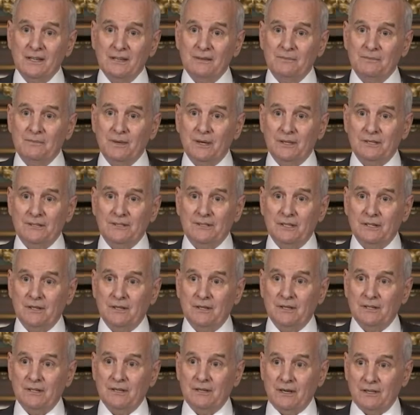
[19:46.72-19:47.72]
but
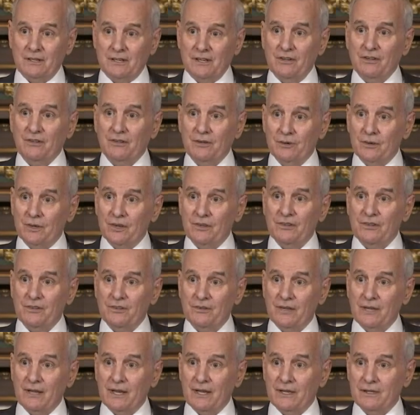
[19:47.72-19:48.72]
are dealing with
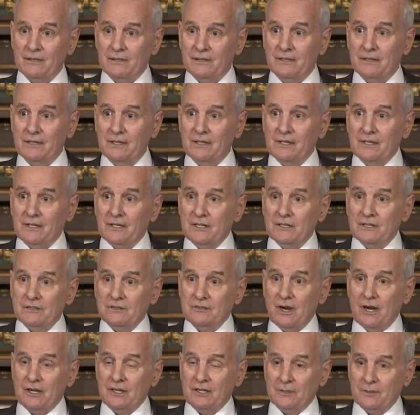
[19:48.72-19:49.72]
and
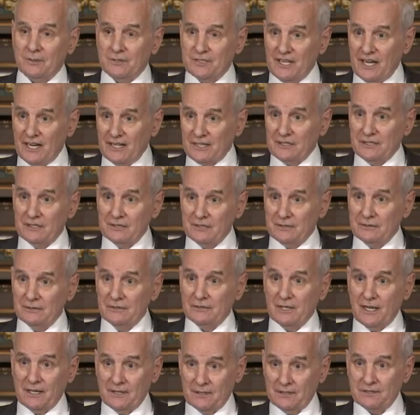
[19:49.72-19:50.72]
trying to protect
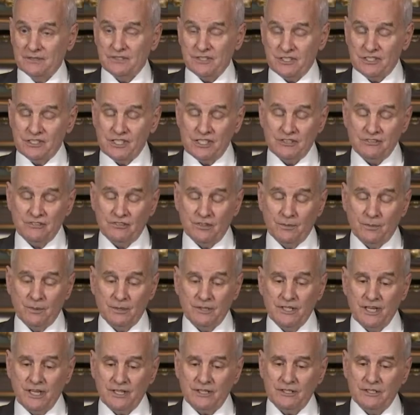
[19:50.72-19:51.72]
and successfully
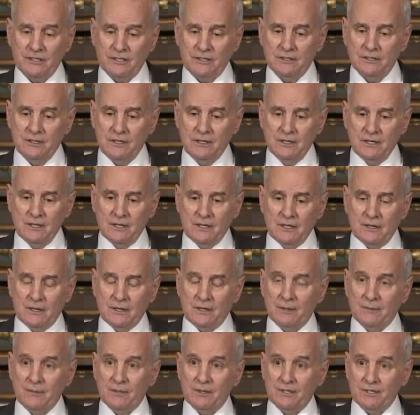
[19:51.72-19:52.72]
protecting
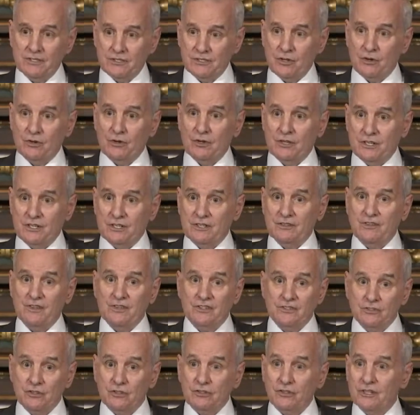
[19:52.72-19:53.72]
Minnesota
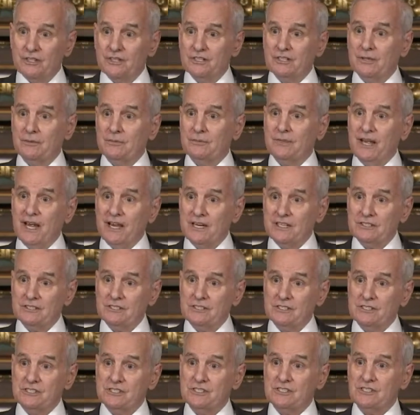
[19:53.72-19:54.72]
individual income
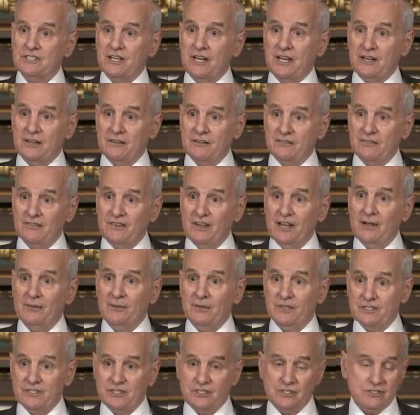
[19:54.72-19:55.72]
taxes and
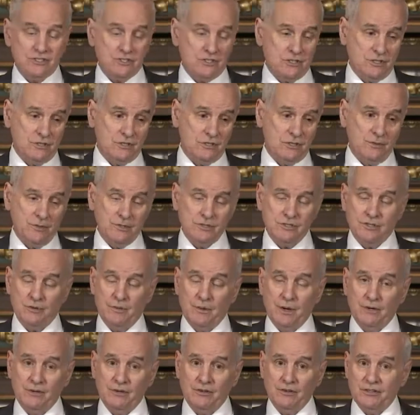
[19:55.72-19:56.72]
families, as Commissioner
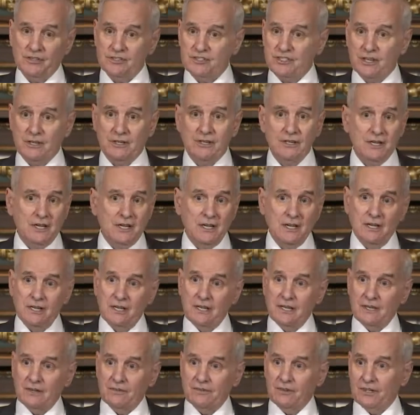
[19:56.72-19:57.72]
Bowerly said,
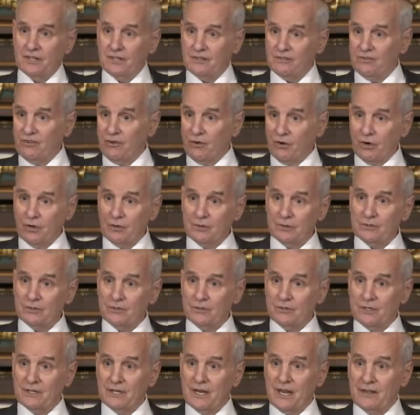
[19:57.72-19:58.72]
if we conformed,
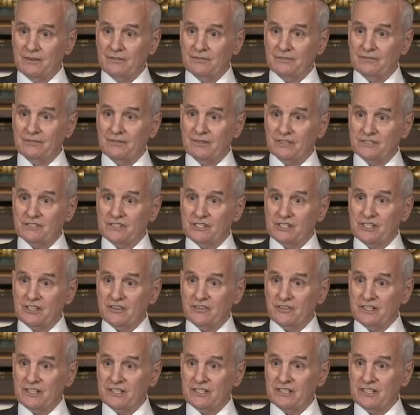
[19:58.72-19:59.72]
we'd have
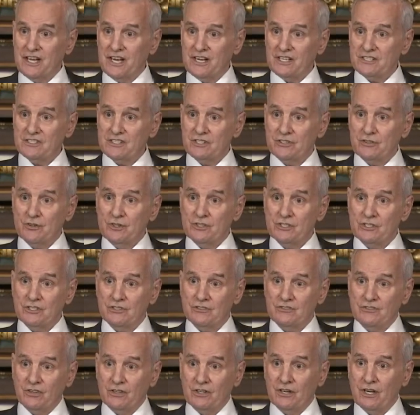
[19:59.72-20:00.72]
significant tax
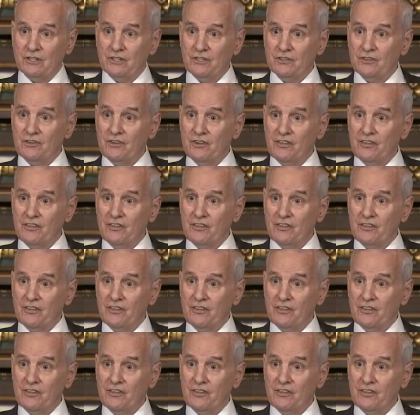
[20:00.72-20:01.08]
increases for hundreds of